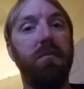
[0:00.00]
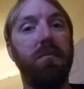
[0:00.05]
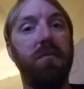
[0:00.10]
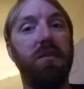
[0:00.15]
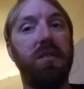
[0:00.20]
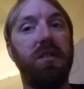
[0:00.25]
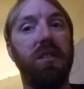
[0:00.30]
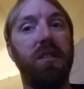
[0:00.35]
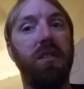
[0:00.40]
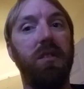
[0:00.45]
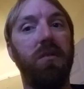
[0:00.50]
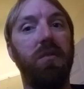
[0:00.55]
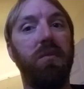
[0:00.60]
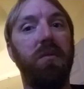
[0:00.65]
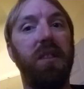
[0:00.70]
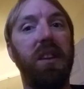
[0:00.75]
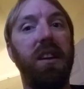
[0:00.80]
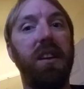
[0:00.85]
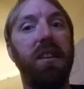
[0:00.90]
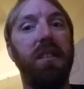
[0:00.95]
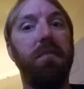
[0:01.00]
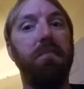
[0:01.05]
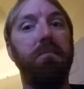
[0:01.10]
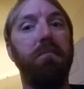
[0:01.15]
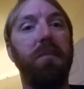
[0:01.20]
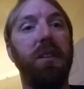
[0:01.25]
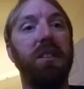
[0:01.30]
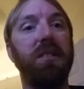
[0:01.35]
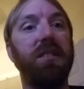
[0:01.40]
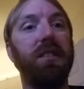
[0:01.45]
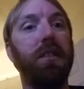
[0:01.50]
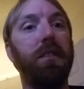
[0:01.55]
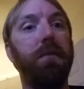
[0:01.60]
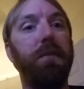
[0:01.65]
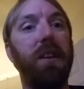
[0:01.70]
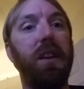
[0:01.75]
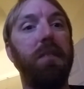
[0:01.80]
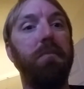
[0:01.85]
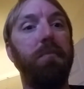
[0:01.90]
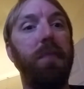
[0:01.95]
So yeah, myself
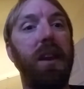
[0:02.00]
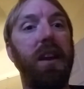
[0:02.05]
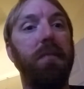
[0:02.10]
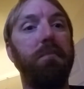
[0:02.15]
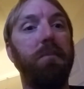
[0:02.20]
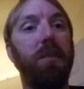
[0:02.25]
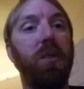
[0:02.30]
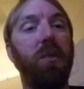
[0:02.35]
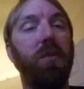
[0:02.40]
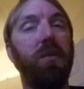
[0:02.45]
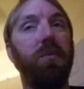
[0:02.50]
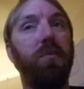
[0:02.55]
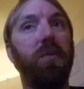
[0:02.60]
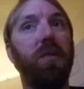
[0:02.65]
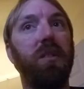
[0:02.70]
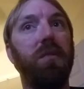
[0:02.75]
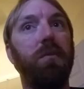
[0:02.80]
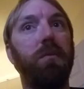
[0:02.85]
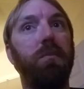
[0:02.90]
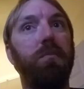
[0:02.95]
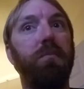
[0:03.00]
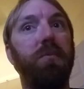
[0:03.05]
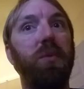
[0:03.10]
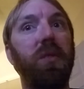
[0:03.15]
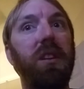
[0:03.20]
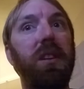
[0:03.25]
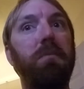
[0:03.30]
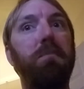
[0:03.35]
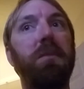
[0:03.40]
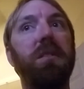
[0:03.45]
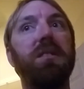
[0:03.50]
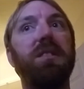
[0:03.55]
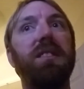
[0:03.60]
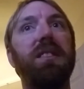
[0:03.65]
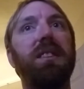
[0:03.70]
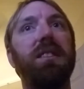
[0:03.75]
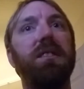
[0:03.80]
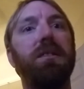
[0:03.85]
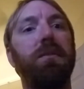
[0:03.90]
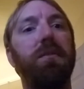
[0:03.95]
and Matt both, we're pretty
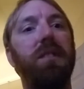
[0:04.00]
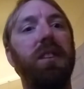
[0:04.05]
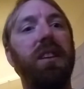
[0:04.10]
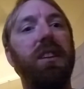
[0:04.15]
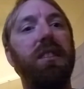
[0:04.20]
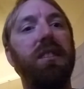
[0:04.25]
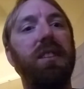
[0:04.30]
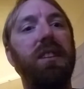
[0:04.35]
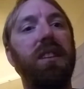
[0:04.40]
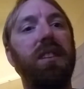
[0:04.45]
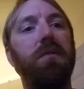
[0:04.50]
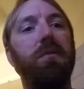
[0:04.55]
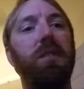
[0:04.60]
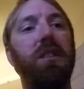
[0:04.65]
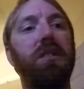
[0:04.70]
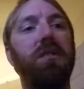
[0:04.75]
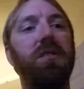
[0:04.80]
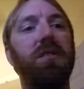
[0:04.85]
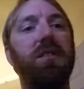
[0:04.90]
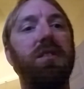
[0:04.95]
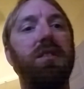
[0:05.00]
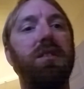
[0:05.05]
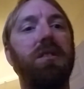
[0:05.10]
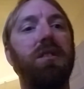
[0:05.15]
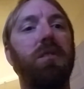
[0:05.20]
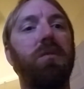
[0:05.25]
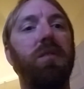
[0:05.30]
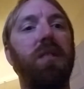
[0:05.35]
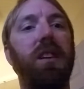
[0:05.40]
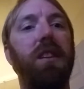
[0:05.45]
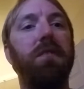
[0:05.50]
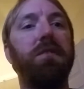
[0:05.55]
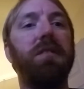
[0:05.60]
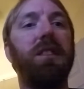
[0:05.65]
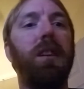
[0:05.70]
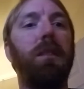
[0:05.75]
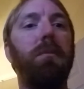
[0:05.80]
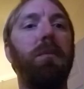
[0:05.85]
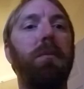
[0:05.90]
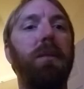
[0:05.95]
busy as of lately, and we just don't have
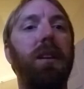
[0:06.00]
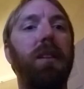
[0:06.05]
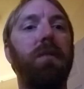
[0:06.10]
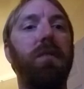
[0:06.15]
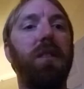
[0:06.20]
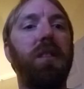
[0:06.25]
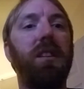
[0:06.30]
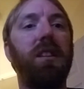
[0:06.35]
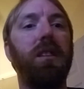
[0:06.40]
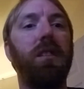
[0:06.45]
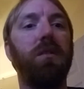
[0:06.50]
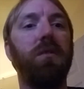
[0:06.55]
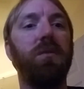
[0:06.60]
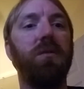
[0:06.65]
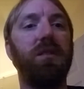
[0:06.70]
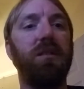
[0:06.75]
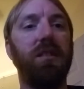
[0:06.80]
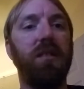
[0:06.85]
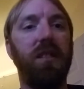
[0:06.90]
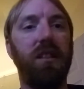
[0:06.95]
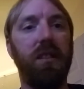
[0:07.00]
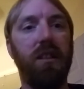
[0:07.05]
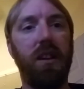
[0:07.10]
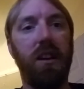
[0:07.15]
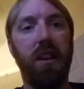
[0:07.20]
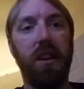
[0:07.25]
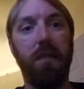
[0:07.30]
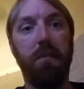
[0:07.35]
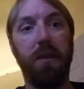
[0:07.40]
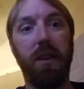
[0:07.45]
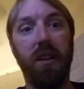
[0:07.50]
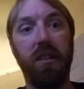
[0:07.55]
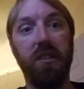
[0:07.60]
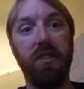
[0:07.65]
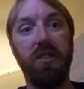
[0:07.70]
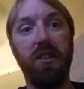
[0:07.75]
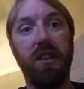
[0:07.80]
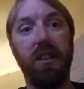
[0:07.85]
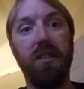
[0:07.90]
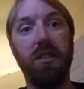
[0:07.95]
time to make videos. And I
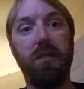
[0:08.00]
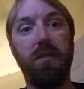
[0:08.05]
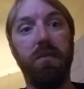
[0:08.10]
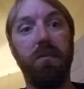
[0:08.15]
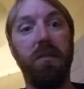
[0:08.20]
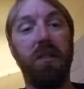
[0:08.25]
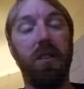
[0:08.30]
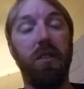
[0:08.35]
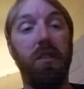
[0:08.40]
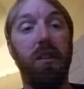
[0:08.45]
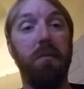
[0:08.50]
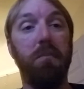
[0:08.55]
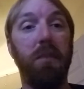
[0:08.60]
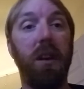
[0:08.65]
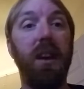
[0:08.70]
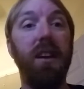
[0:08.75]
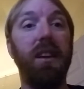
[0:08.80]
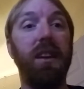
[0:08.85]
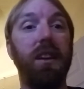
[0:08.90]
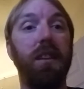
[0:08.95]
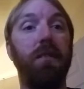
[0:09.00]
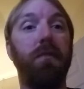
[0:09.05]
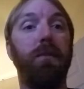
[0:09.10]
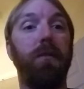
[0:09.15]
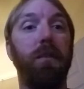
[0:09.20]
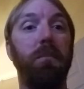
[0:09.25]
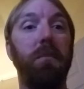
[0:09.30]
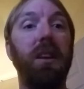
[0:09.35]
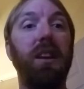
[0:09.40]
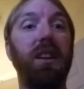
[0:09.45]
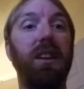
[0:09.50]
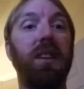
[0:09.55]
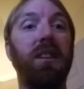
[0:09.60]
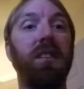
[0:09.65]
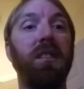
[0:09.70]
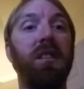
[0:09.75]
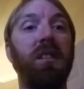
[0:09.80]
apologize, on my end for me.